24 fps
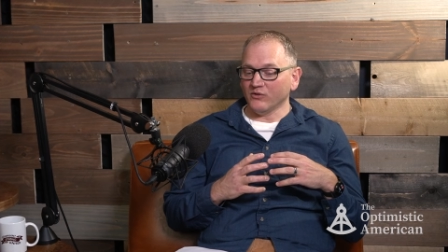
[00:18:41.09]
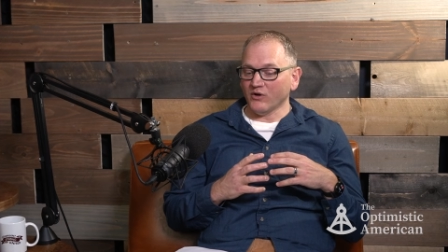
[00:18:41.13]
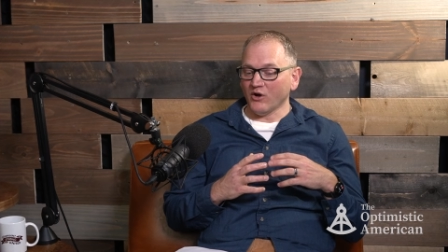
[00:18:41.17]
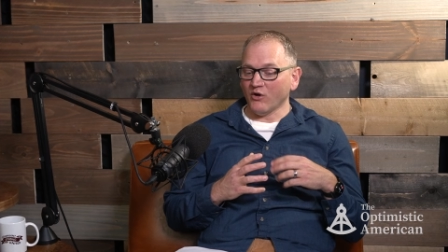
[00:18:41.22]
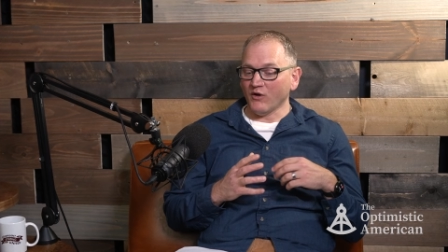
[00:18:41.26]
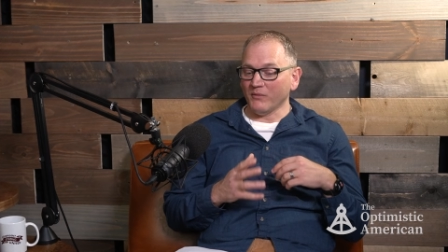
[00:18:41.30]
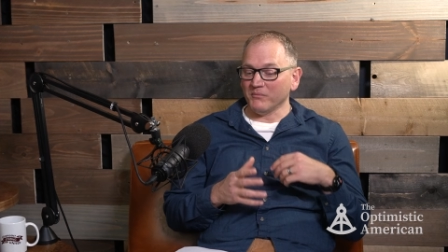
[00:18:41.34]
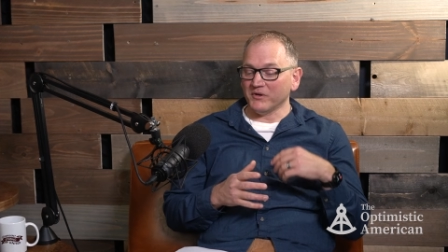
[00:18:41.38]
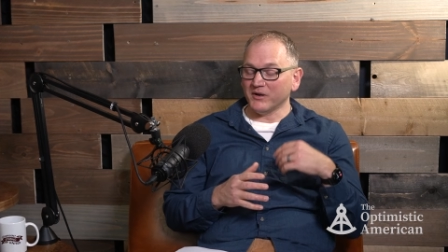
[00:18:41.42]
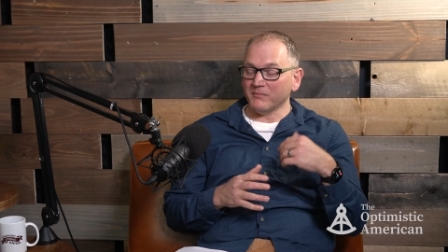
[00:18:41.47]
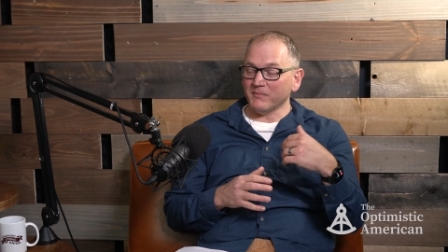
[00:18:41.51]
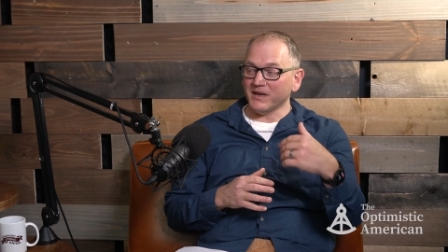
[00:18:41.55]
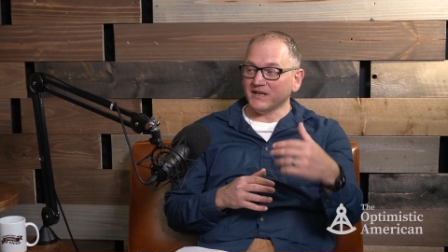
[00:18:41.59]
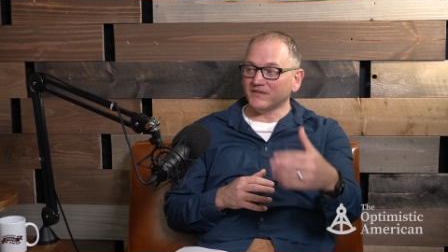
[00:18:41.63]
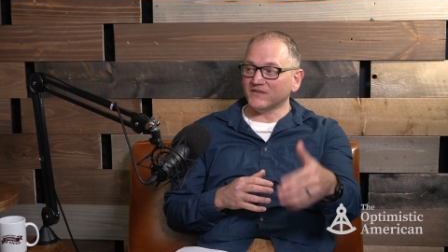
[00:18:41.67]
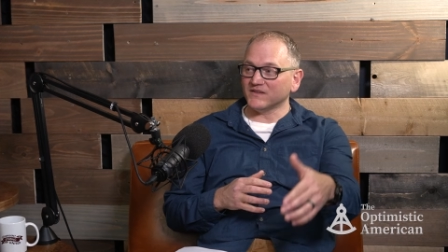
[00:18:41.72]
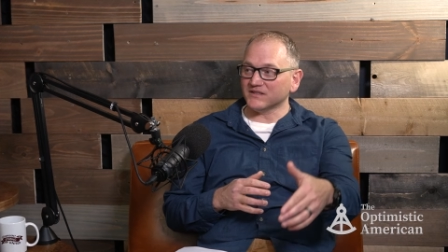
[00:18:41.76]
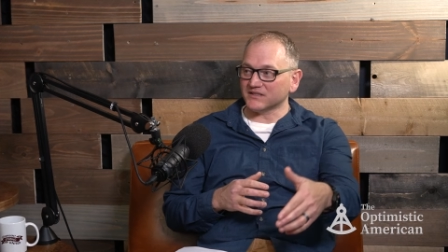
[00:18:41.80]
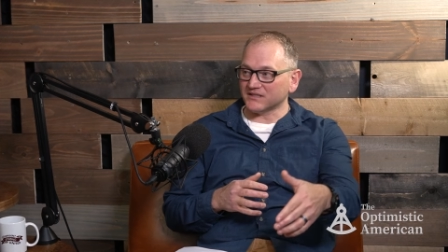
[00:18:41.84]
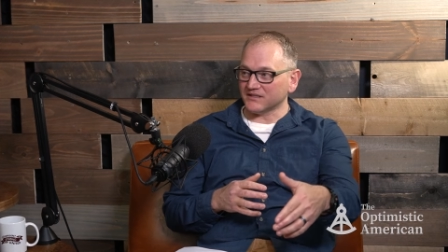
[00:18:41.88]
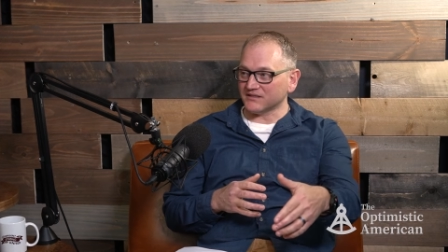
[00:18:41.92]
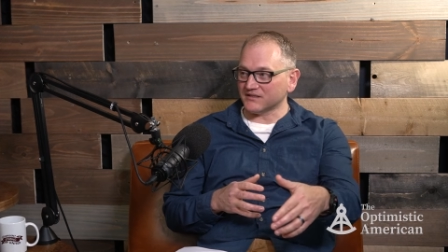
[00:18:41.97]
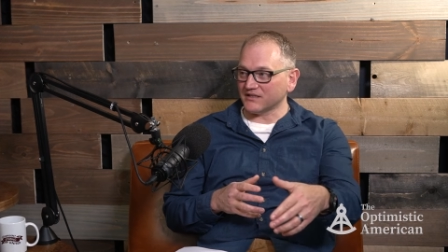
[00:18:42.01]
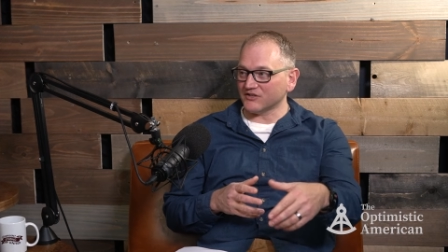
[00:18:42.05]
oh i'm going to make this
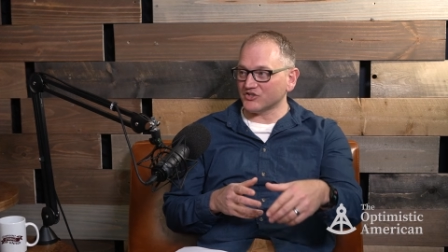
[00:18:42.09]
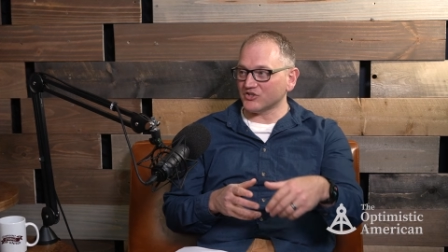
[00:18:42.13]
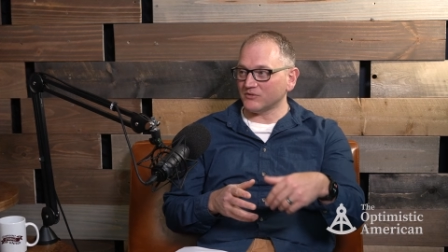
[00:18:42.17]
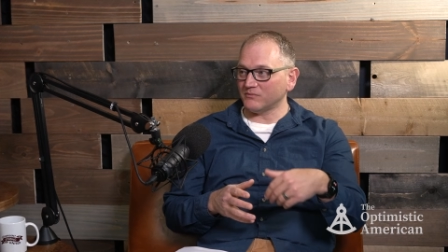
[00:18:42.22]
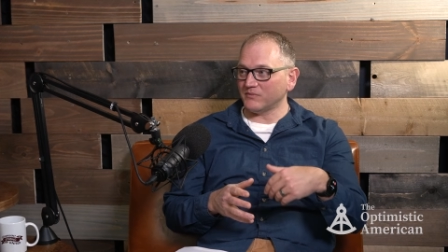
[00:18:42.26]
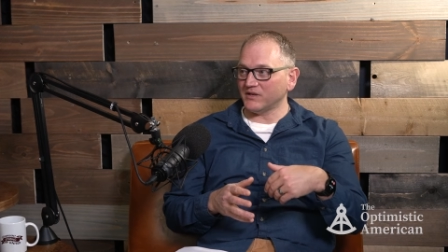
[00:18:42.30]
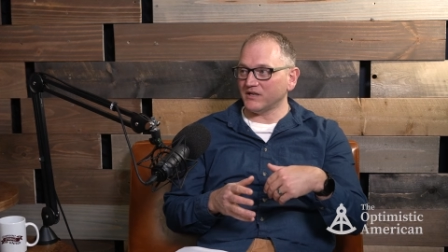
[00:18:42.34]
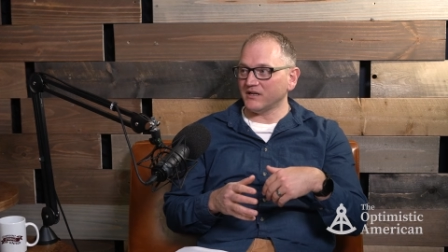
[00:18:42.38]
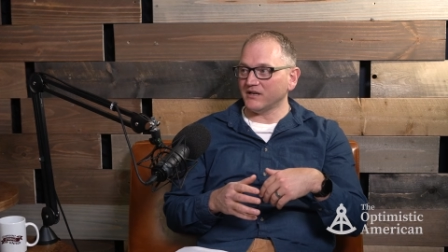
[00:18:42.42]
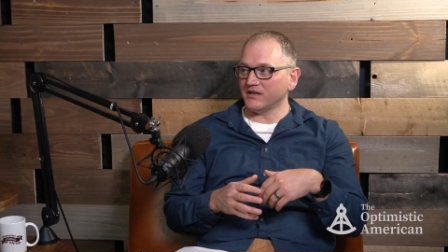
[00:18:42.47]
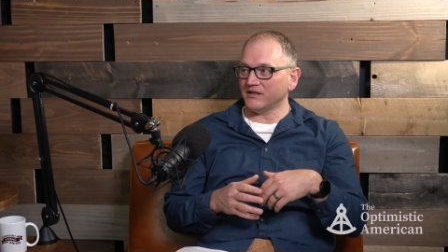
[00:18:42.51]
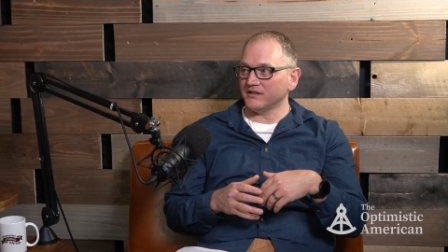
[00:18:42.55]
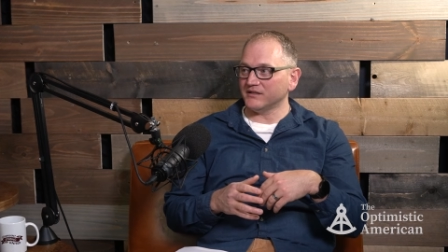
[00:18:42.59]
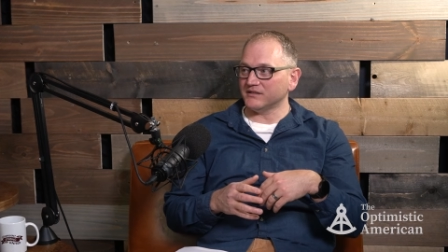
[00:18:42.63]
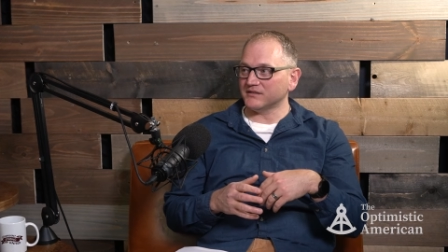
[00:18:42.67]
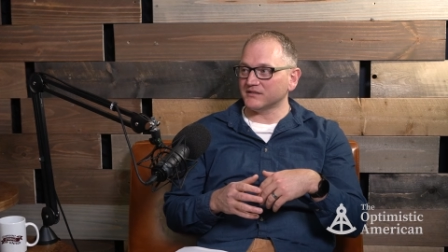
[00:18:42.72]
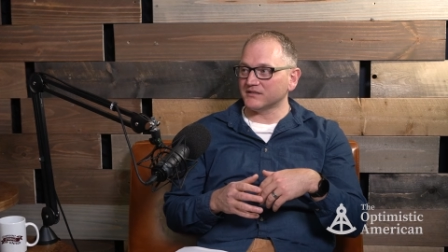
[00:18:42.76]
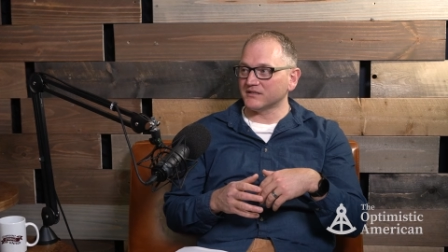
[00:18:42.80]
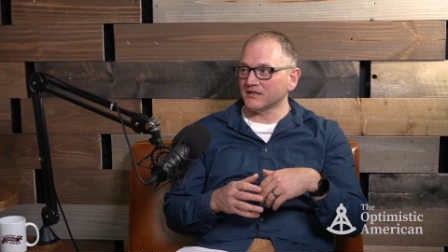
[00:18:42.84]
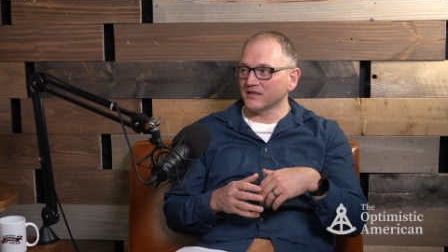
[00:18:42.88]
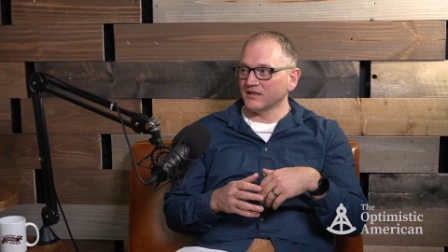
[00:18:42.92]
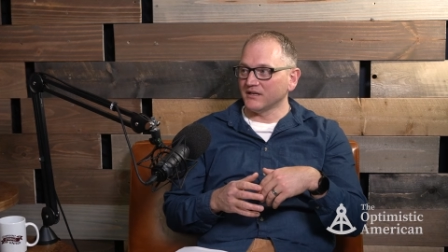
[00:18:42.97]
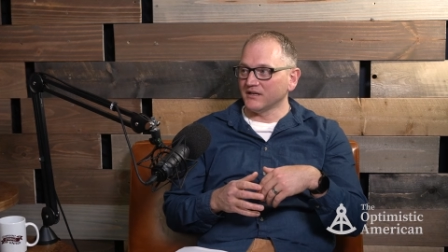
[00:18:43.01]
decision because